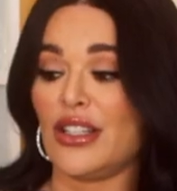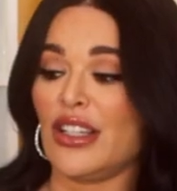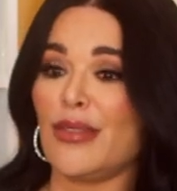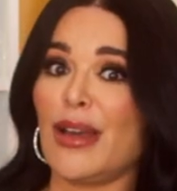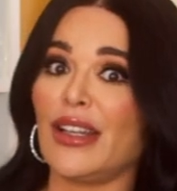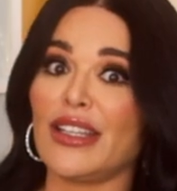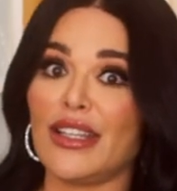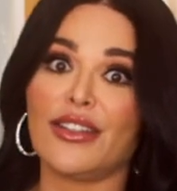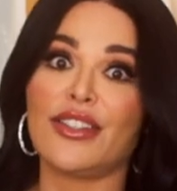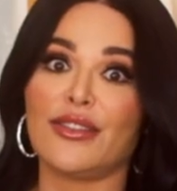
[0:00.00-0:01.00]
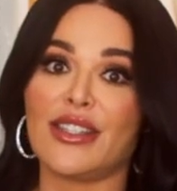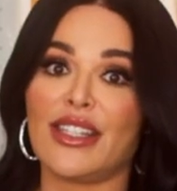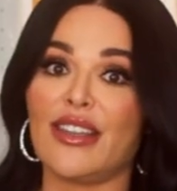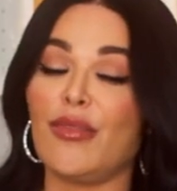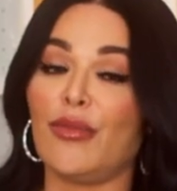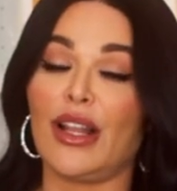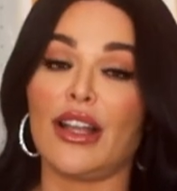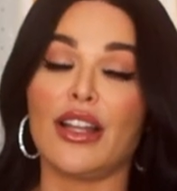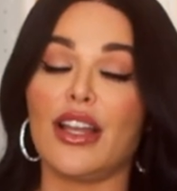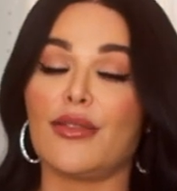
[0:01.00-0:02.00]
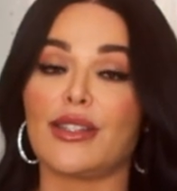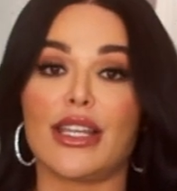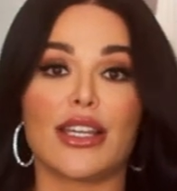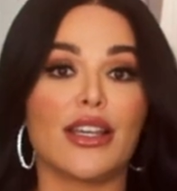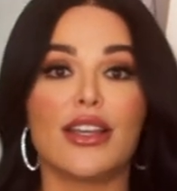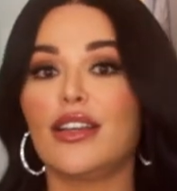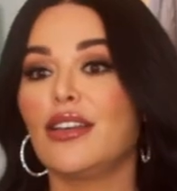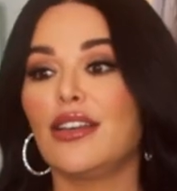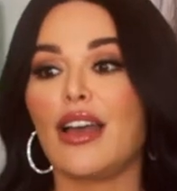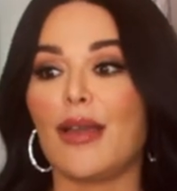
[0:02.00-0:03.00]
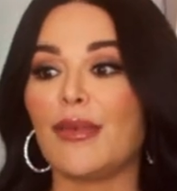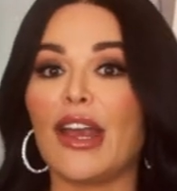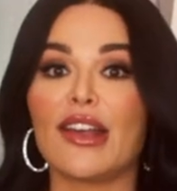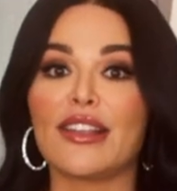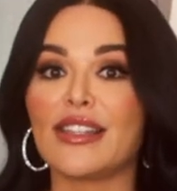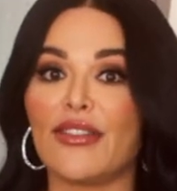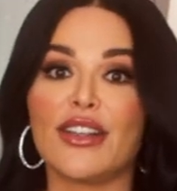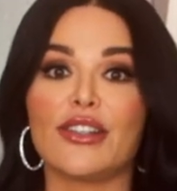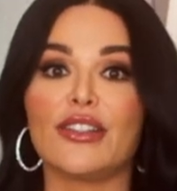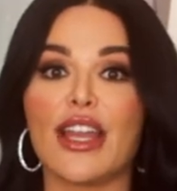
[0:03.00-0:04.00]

It took about a year to receive, but when I got it, I was like, I'm carrying this every